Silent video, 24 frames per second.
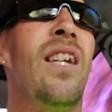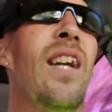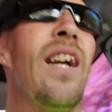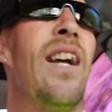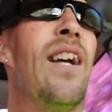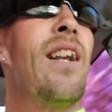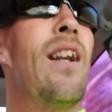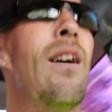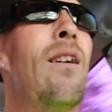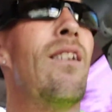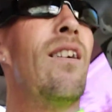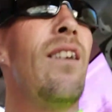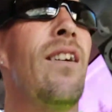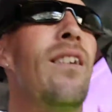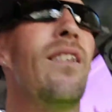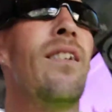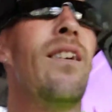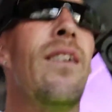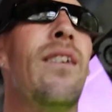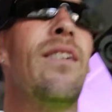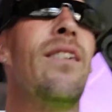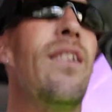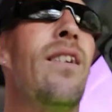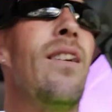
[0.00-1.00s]
and
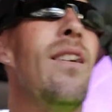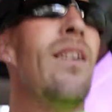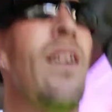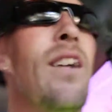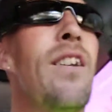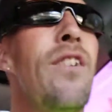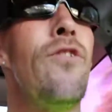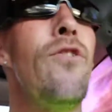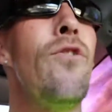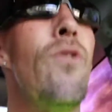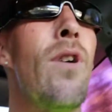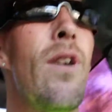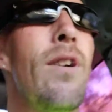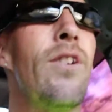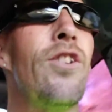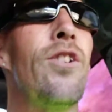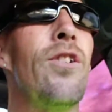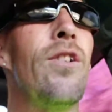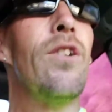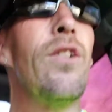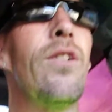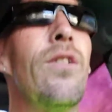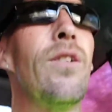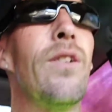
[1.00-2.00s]
I knew I
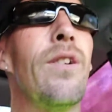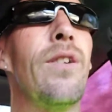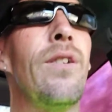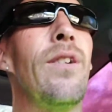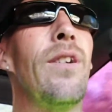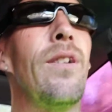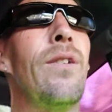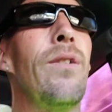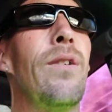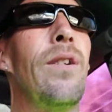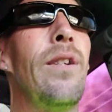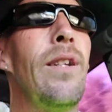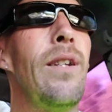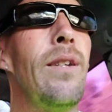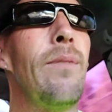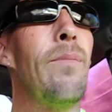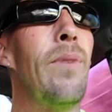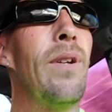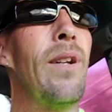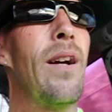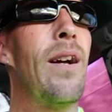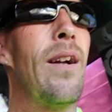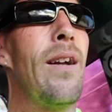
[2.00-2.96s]
should have took another hit, but